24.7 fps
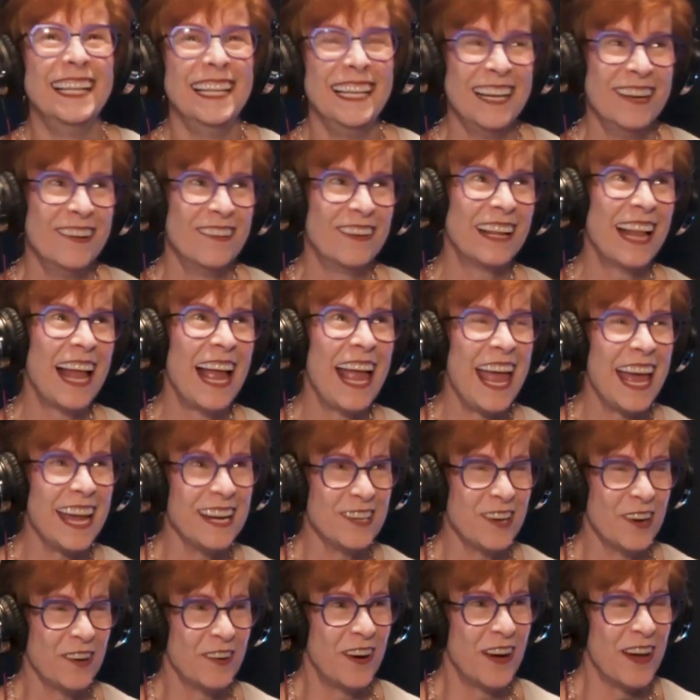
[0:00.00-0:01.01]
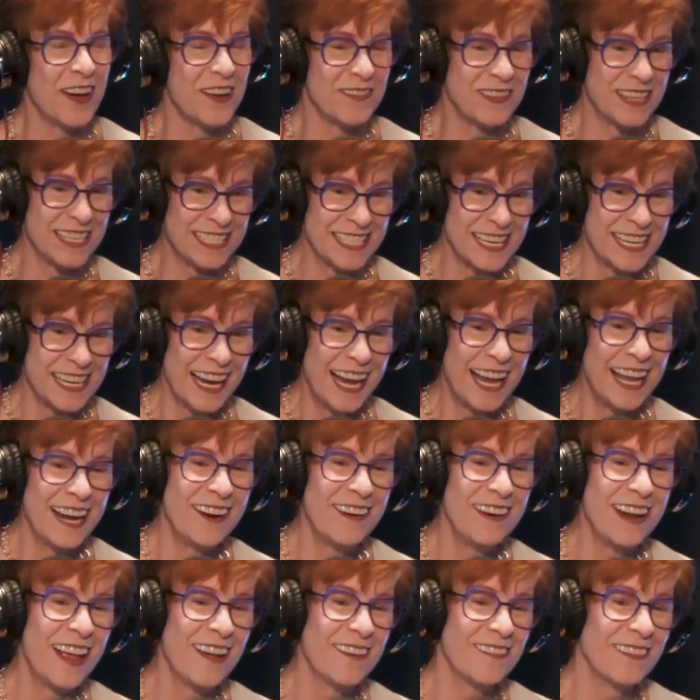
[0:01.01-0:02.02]
When you well, I had no hobbies. I
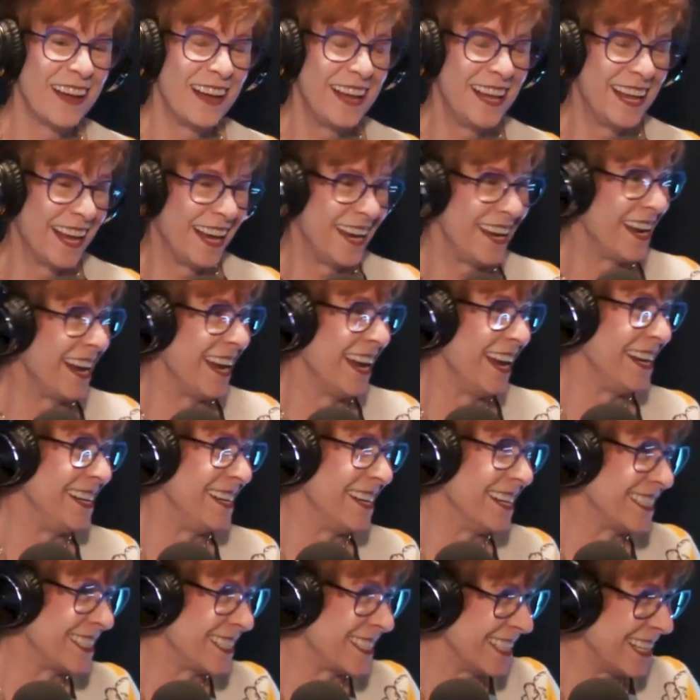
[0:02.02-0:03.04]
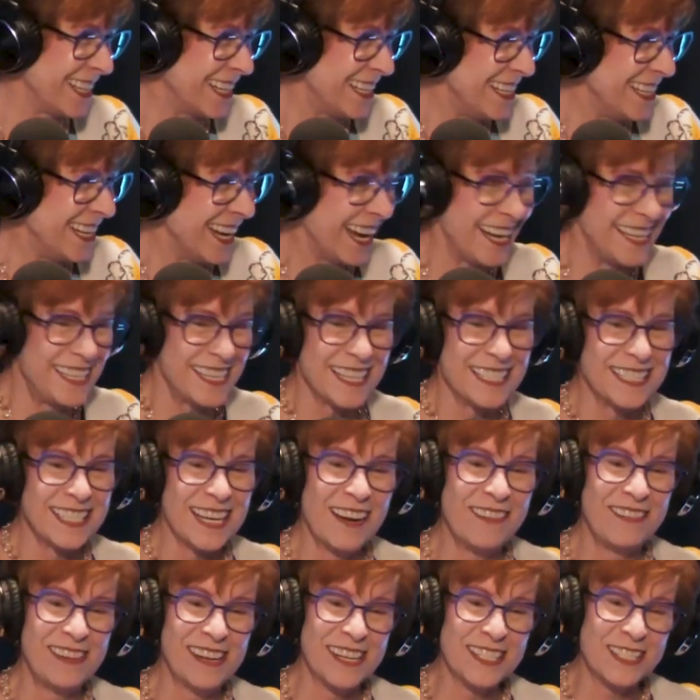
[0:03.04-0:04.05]
don't have I, I just I just
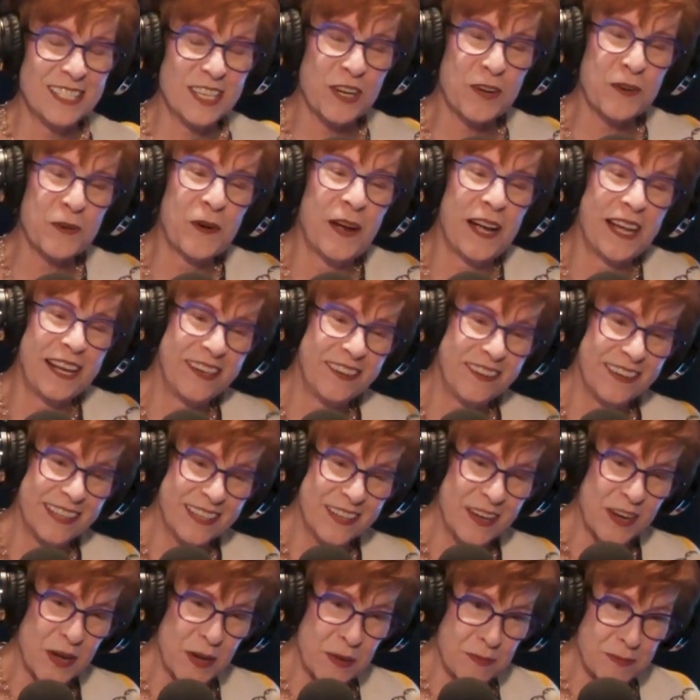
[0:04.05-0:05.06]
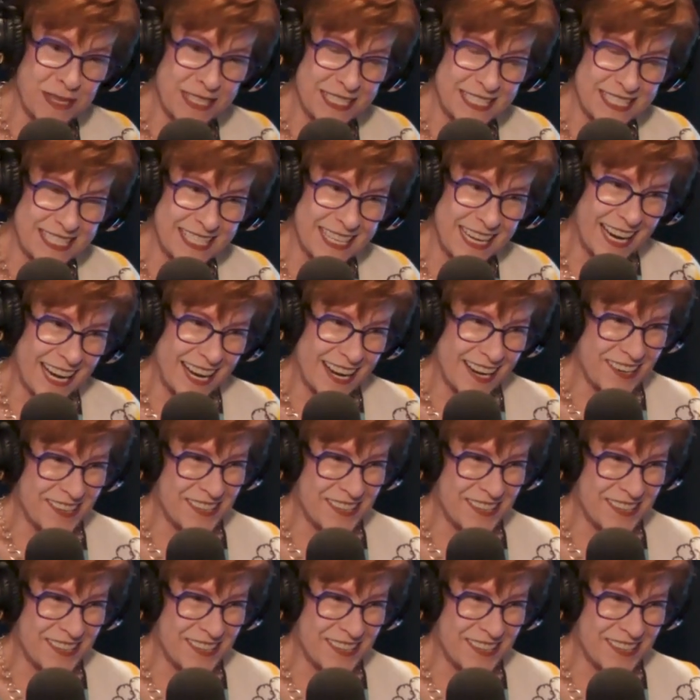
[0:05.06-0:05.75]
I'm just acquiring hobbies now.